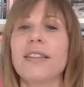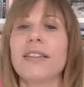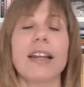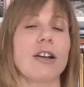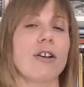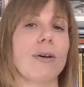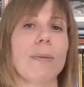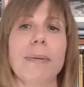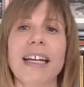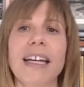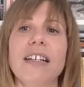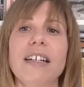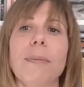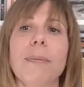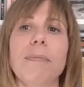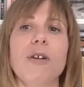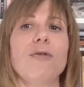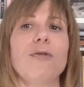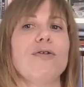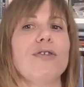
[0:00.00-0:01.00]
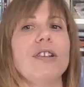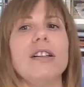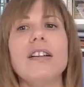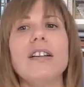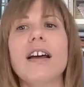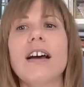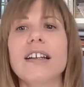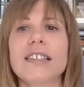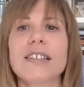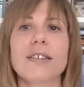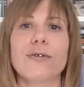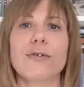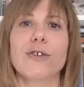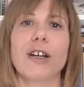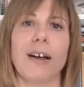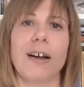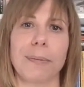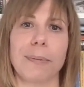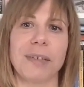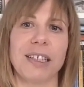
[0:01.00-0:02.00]
that are made up of lots of
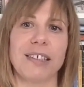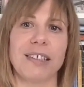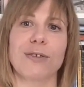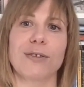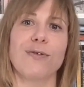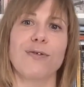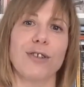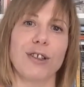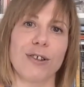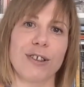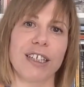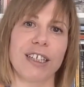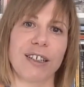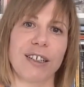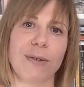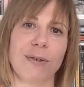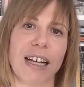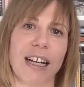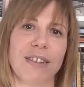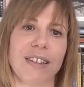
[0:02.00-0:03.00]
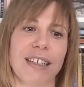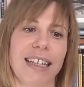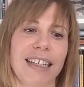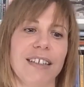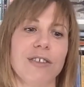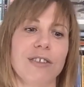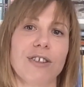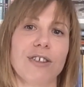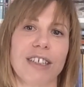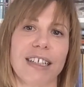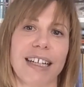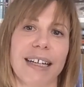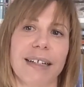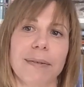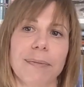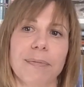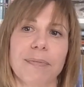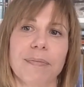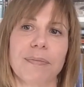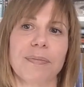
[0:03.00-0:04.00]
copies floating around the
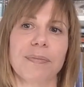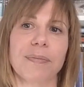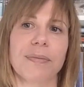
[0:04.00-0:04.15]
internet.